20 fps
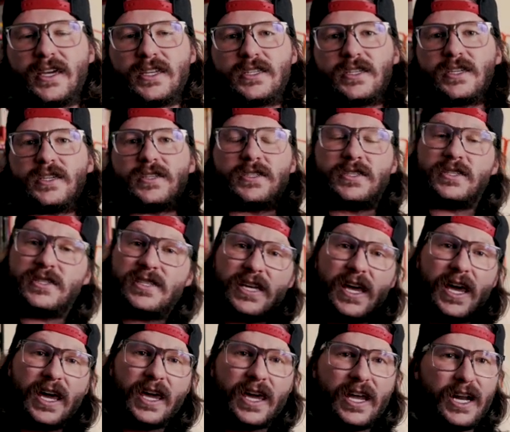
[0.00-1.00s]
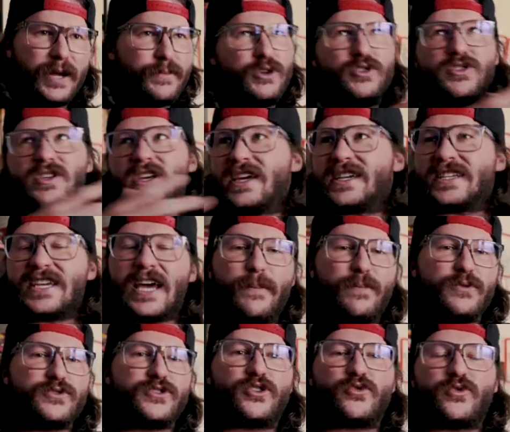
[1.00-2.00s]
gets sick. And I'm using
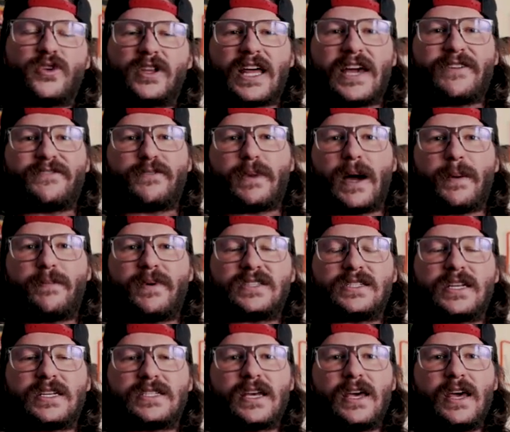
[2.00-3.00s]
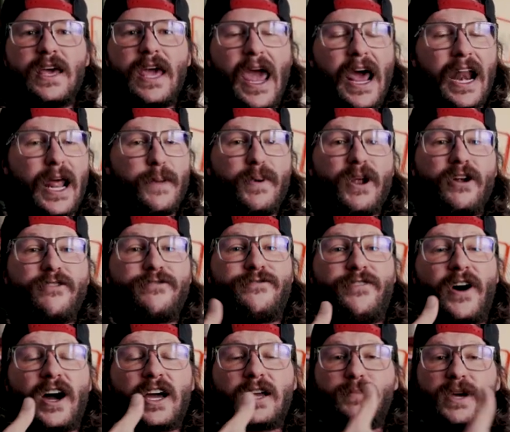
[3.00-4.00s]
examples that are real life in my business. And I better
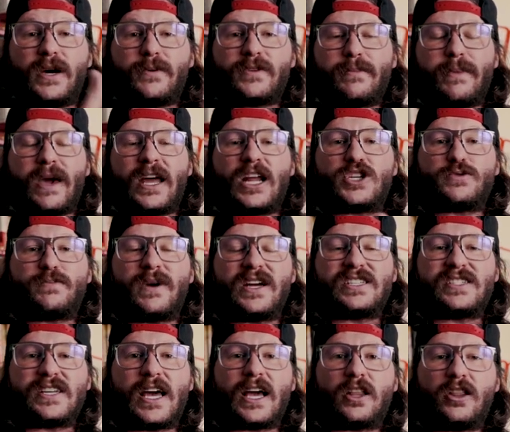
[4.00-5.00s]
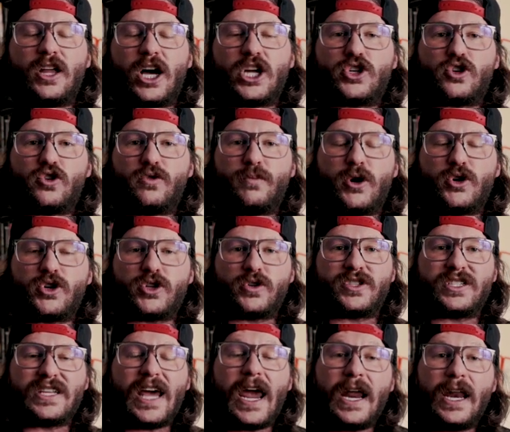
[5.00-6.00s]
be able to manage my psychological emotional
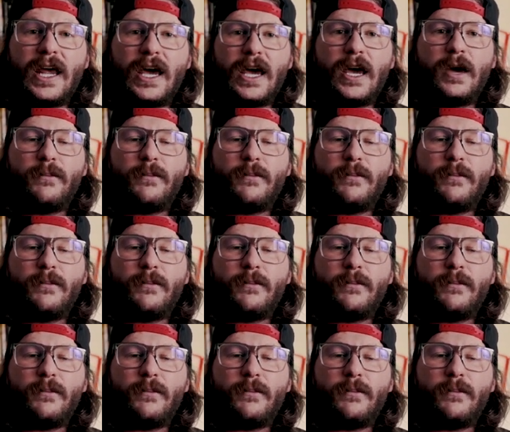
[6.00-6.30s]
state